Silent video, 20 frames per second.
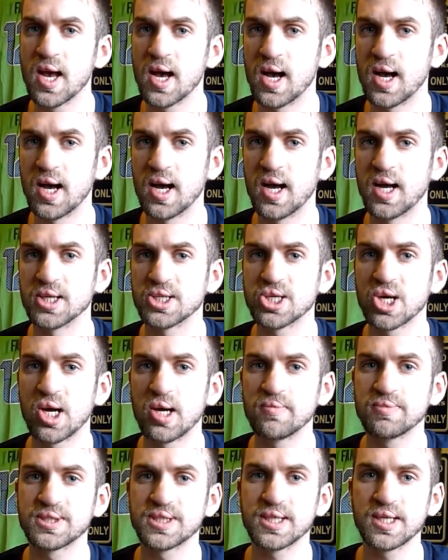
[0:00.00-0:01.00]

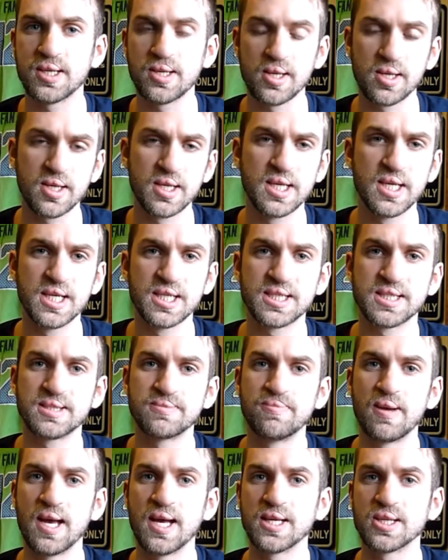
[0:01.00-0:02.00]
Thompson
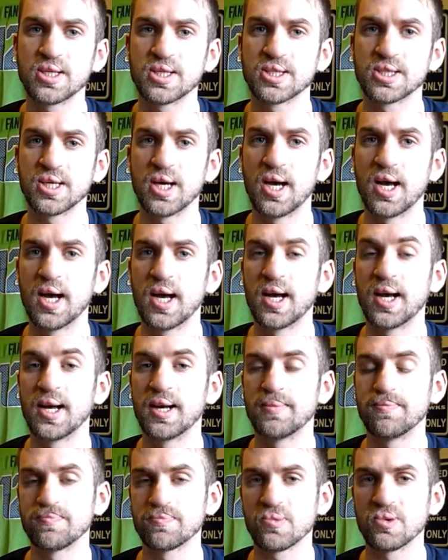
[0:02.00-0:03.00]

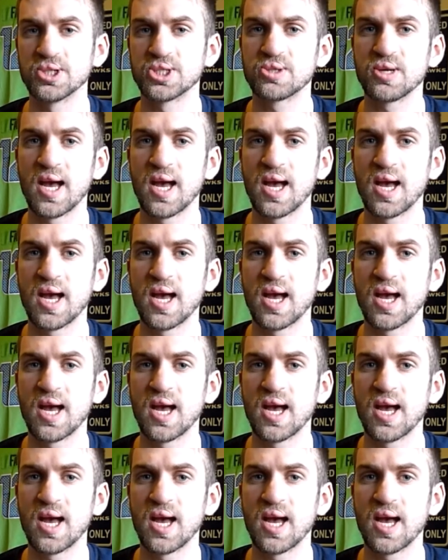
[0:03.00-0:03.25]
was